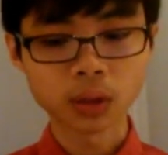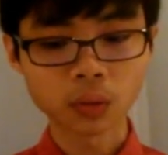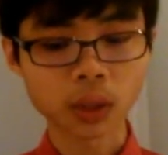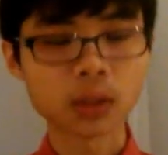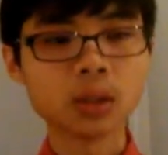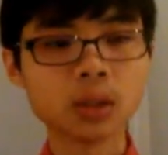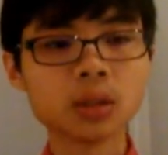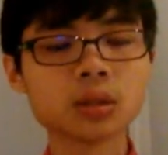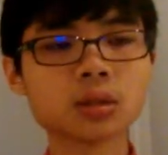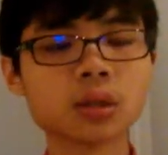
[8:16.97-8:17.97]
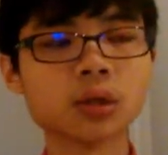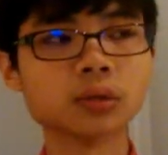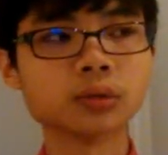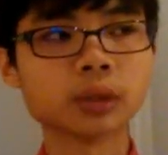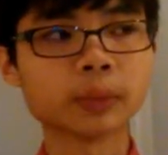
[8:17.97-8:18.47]
Okay,
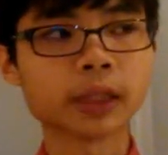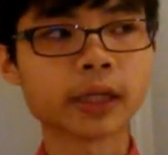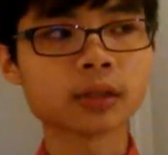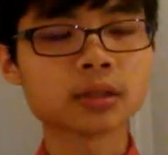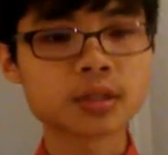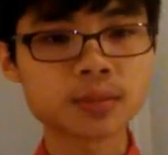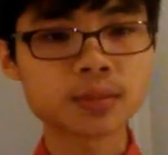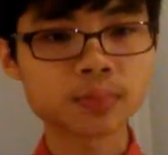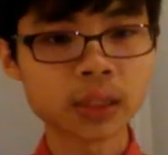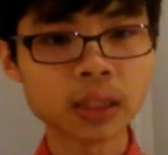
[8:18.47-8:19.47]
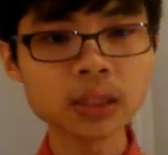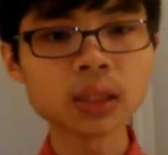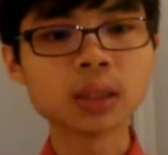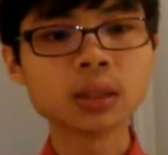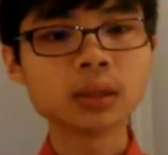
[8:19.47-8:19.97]
so something like
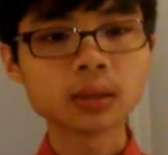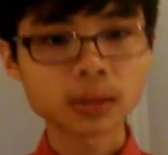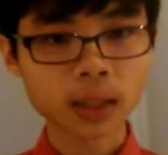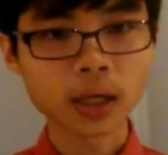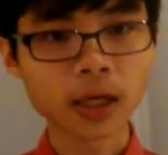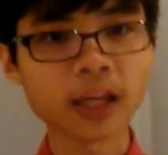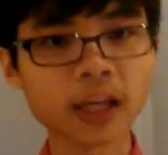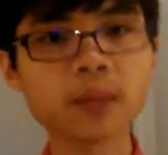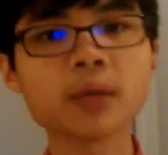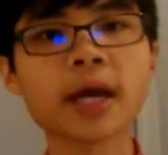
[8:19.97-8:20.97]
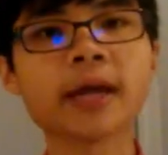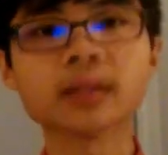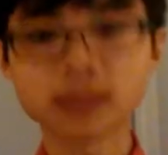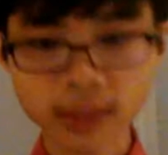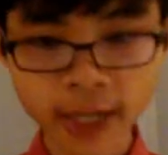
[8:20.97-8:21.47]
speed, time,
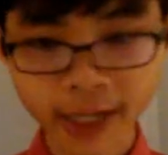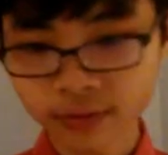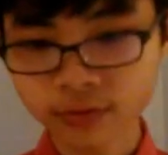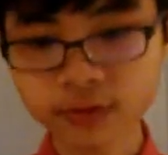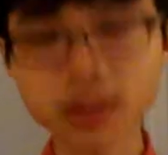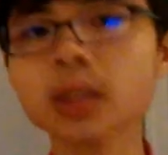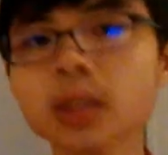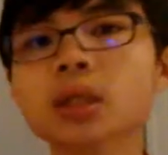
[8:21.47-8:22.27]
and length.